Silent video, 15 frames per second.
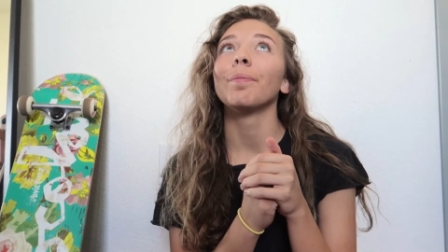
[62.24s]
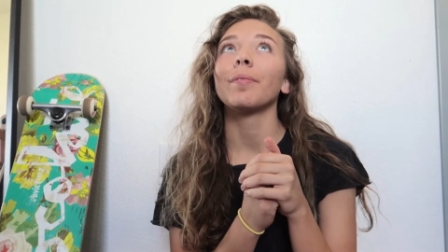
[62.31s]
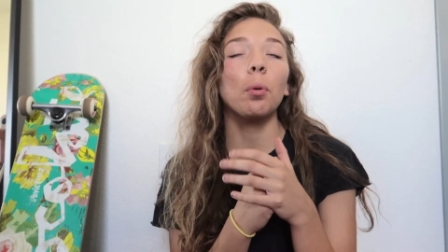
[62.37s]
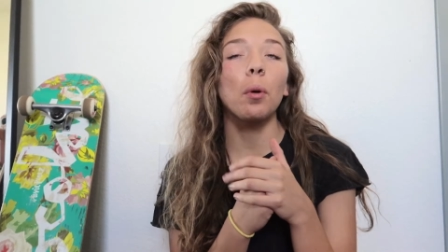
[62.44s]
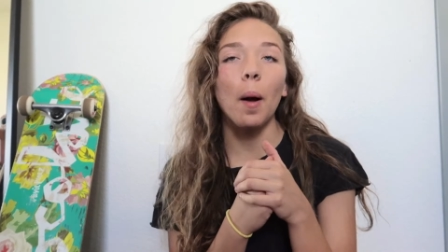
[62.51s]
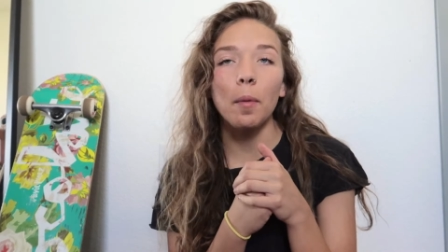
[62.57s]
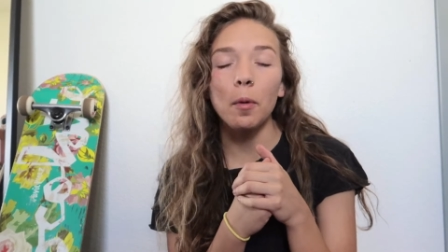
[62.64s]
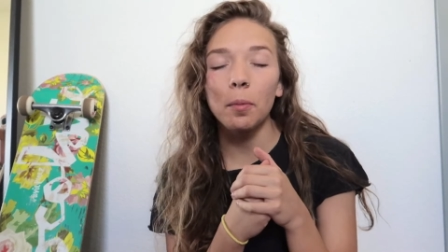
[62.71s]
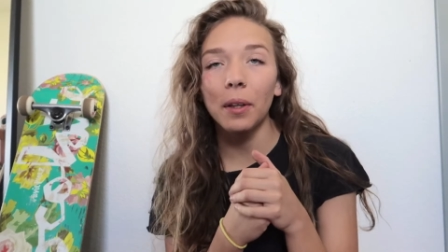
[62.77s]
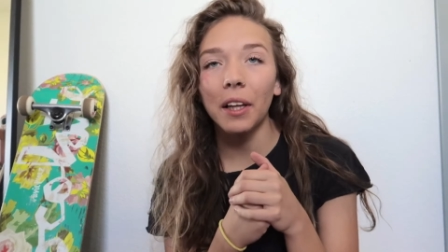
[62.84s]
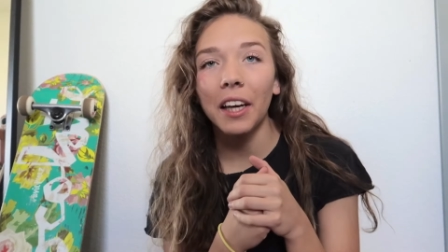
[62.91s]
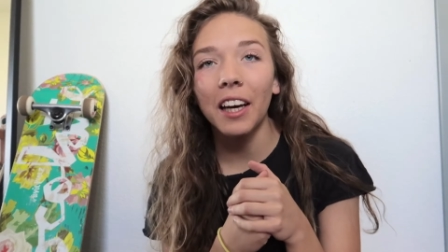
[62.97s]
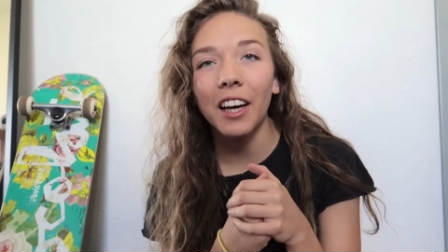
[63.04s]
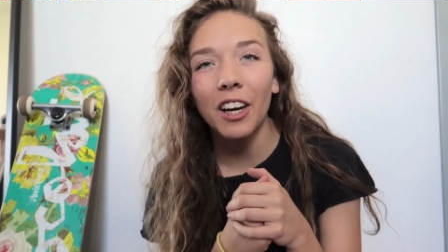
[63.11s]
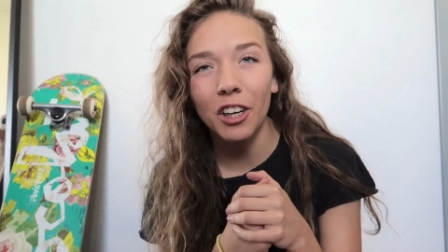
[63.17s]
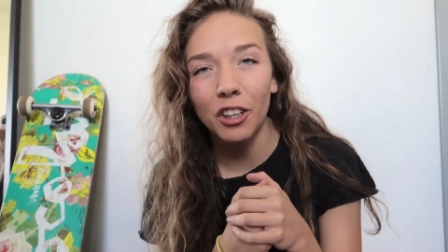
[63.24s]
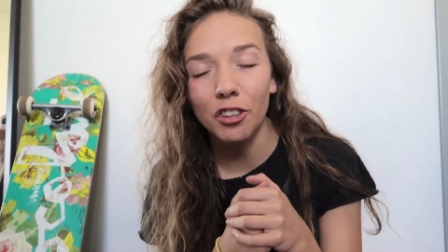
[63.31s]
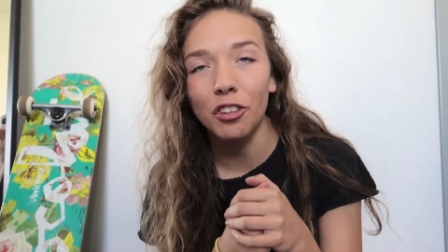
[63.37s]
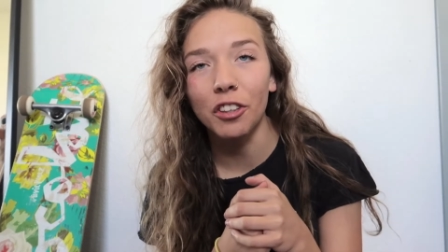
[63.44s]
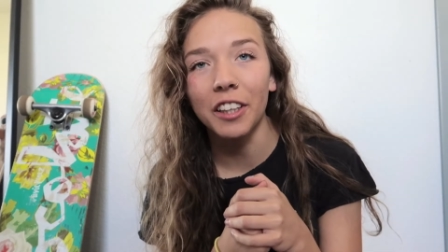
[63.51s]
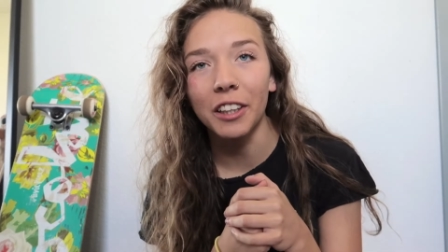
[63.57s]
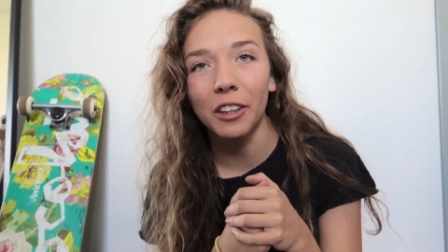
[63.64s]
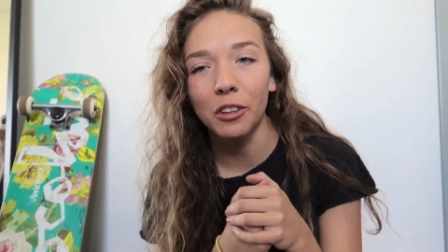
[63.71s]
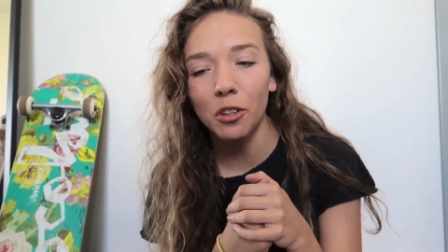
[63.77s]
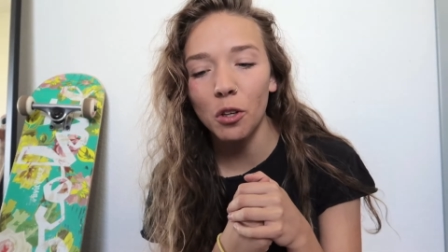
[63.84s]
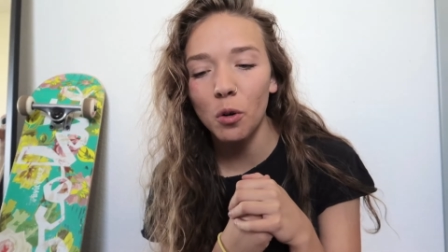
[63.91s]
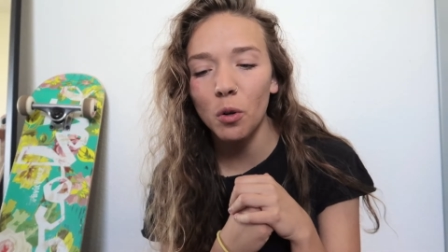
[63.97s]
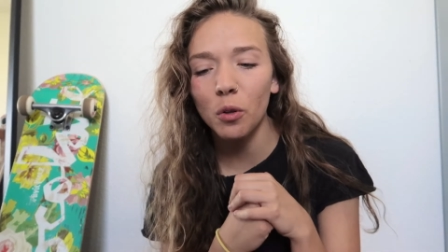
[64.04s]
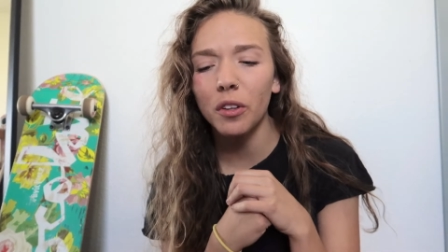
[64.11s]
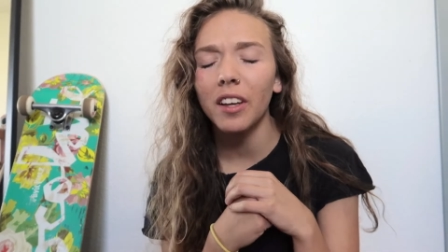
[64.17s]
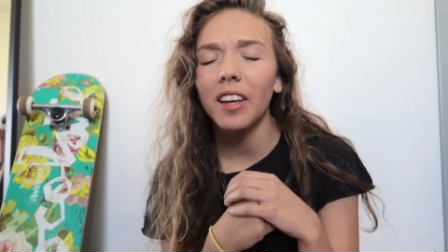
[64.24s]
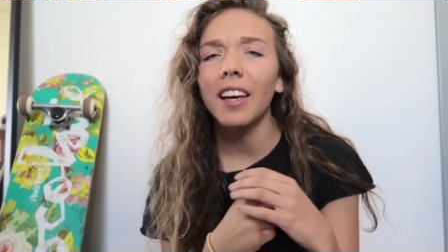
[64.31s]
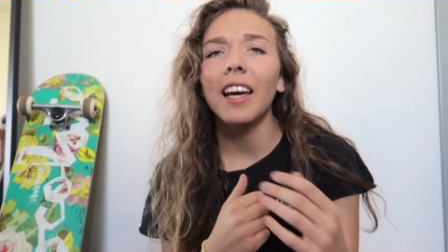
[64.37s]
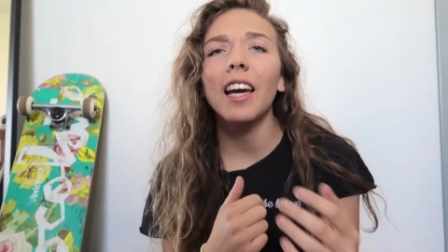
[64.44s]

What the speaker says: probably 100 years old.